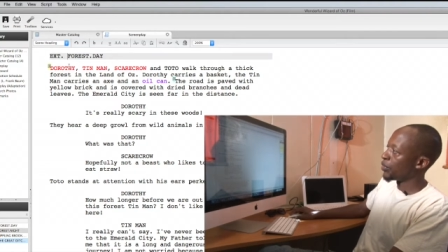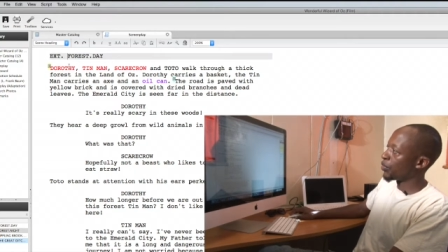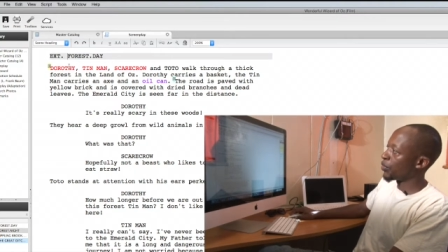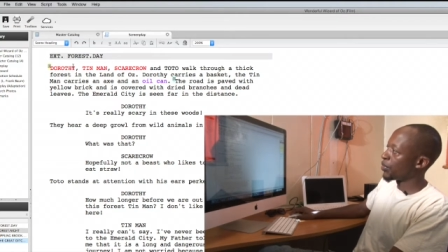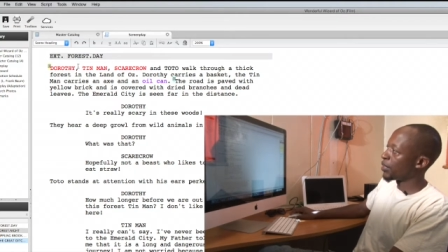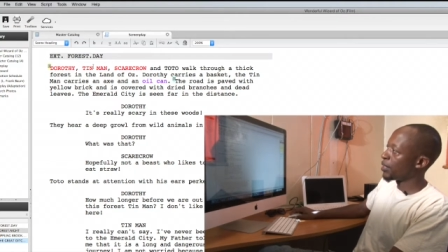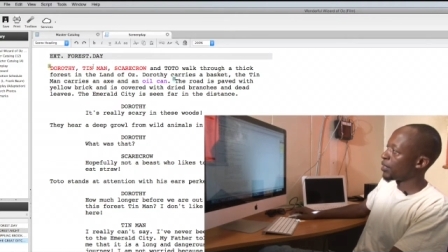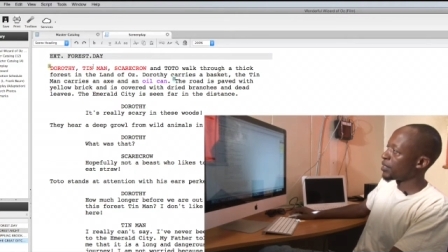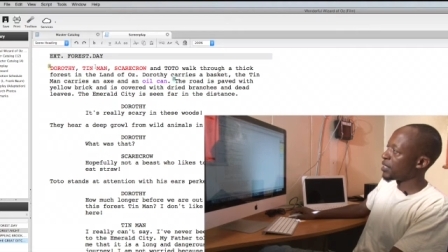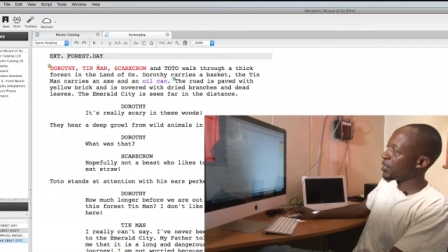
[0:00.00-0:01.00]
Dorothy,
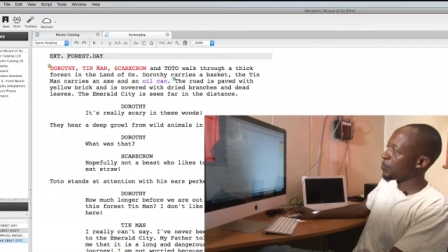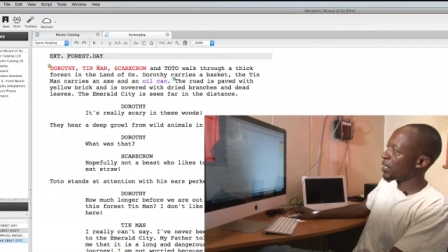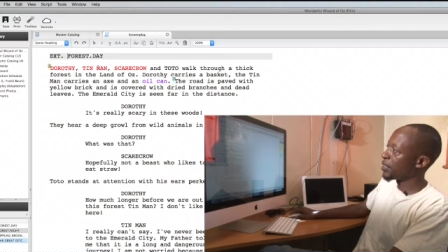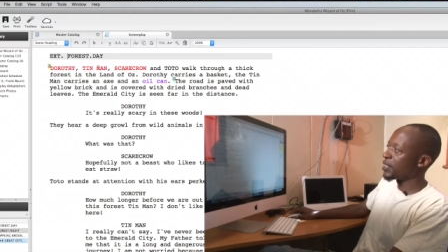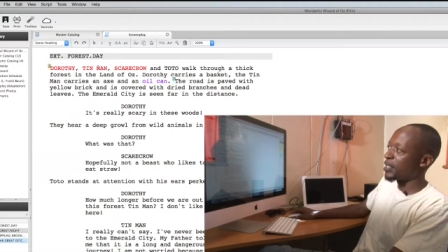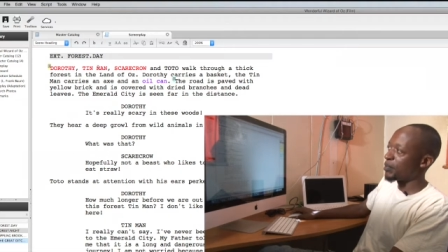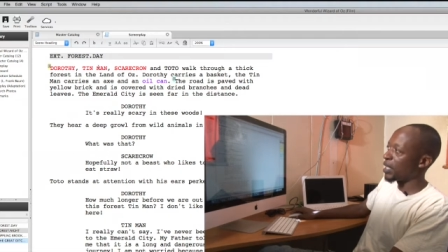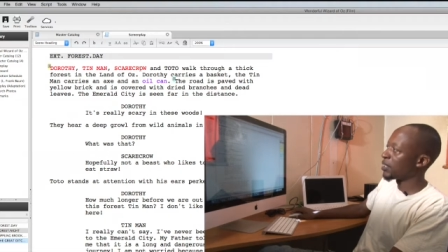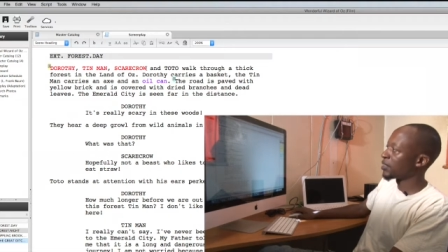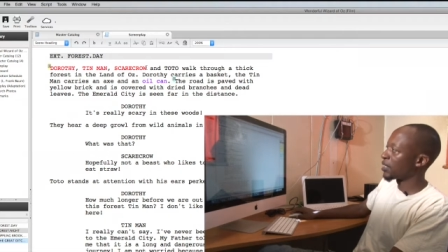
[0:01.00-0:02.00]
Tin Man, the Tin
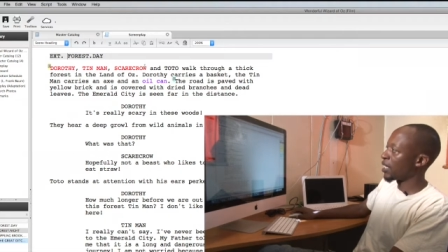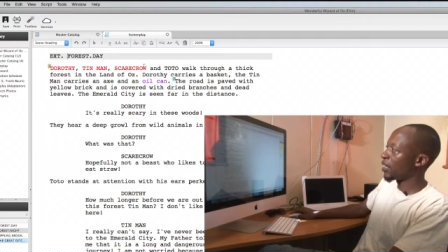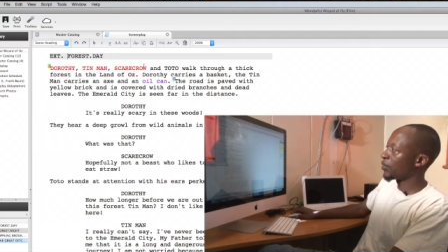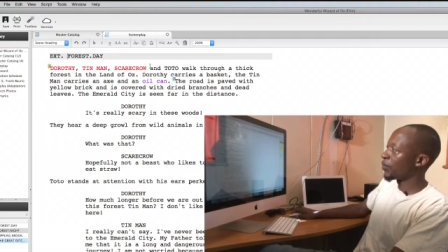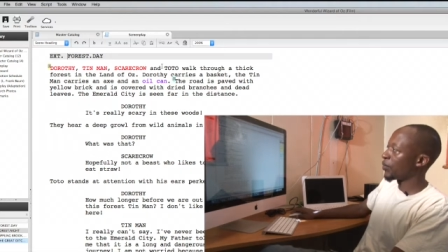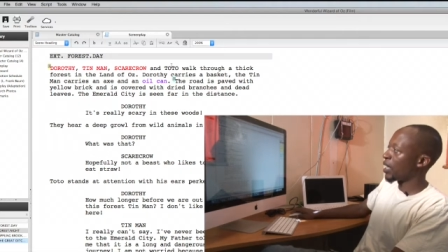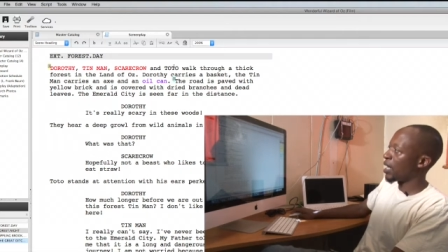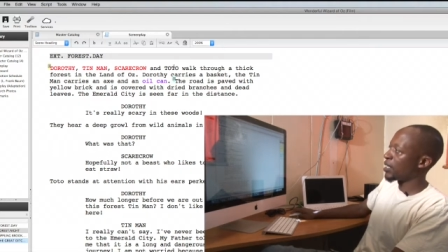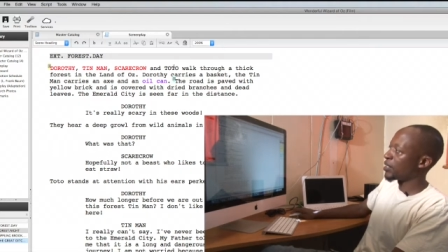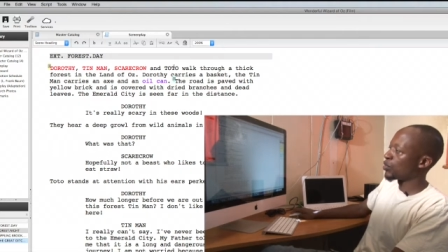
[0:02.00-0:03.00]
Man, Scarecrow,
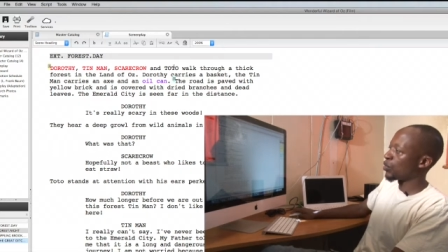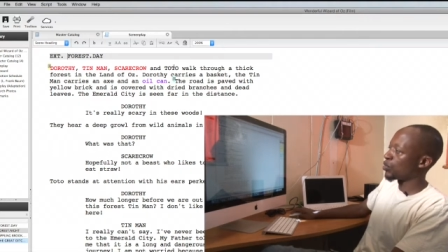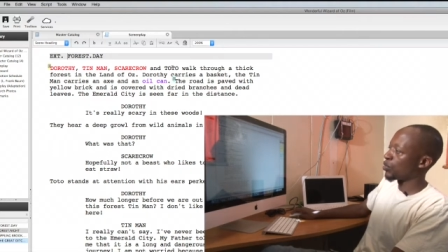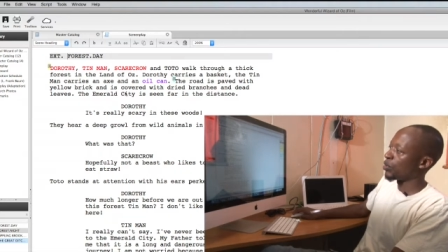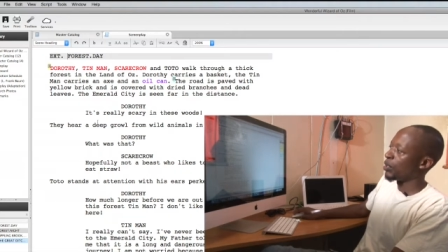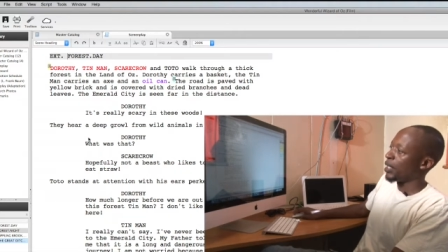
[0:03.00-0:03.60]
and Toto.